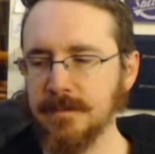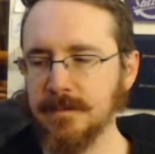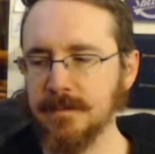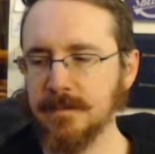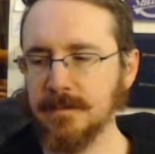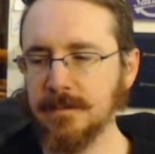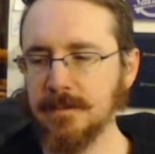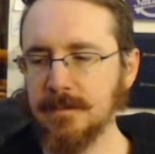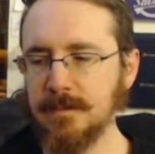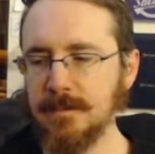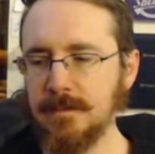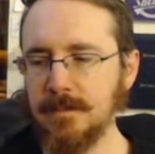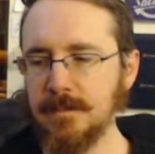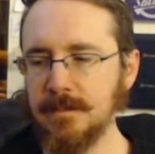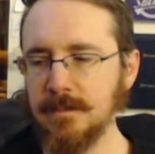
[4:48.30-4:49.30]

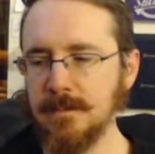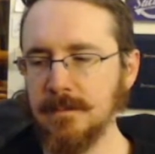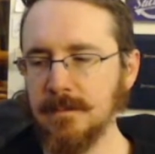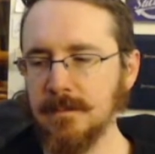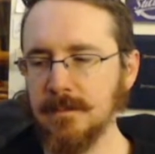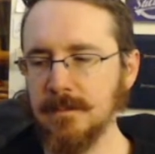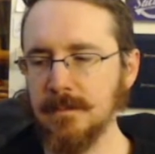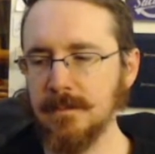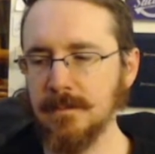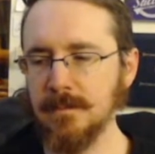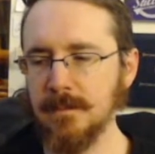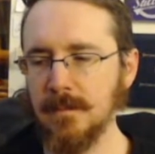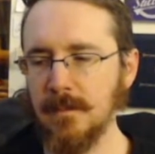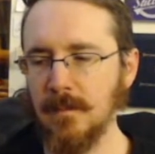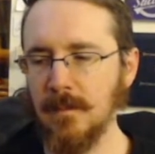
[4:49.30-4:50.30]

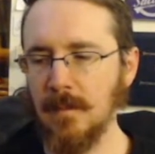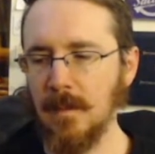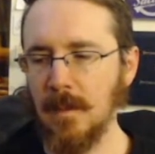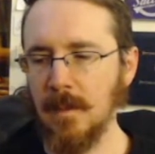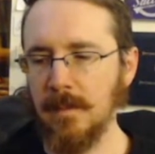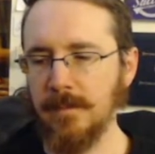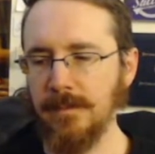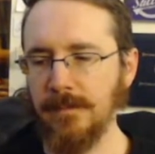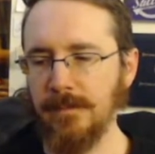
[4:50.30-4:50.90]
(no one is talking)